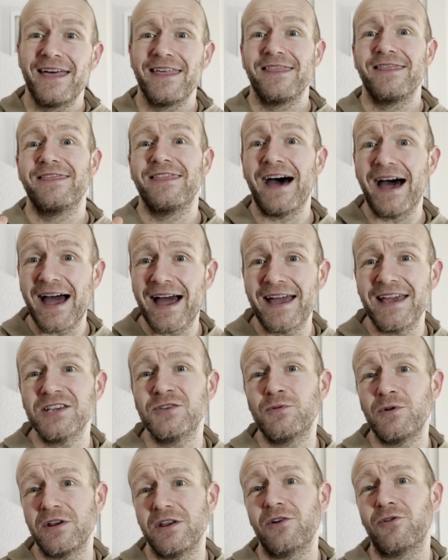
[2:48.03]
That is
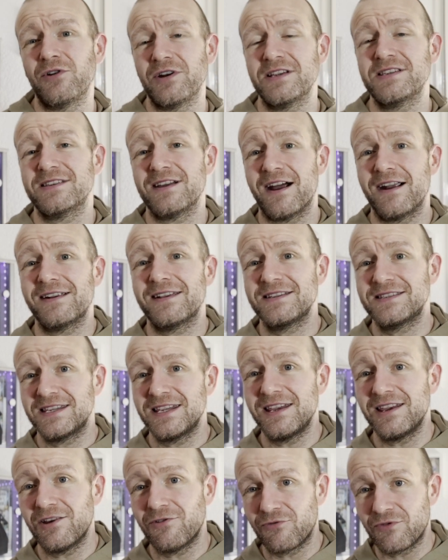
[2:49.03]
where you're going to start to
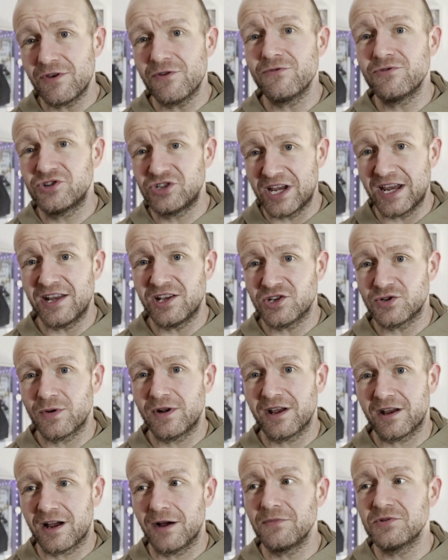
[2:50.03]
see real change when
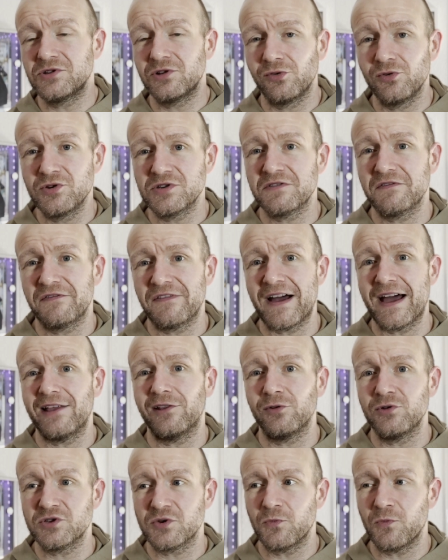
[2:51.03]
it comes to losing fat
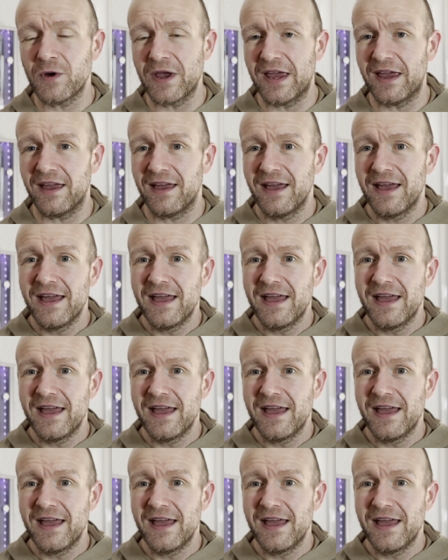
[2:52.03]
and losing weight.